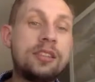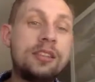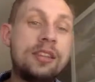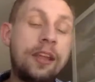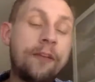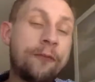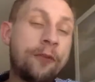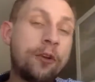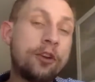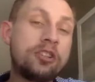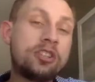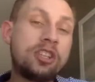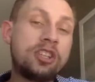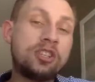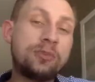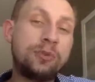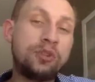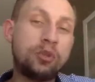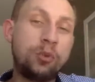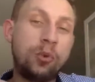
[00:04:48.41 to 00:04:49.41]
differences
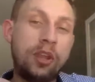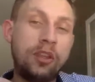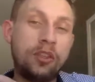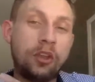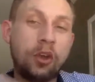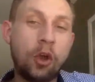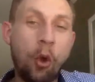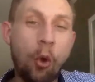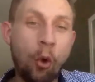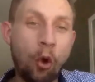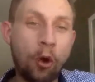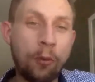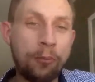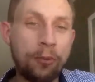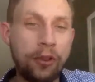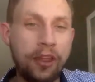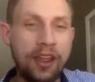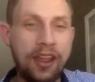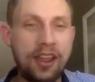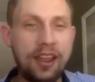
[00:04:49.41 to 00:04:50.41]
between the core
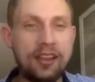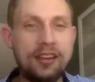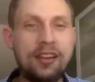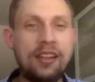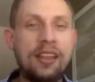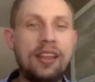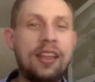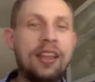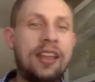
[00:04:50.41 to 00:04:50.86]
plan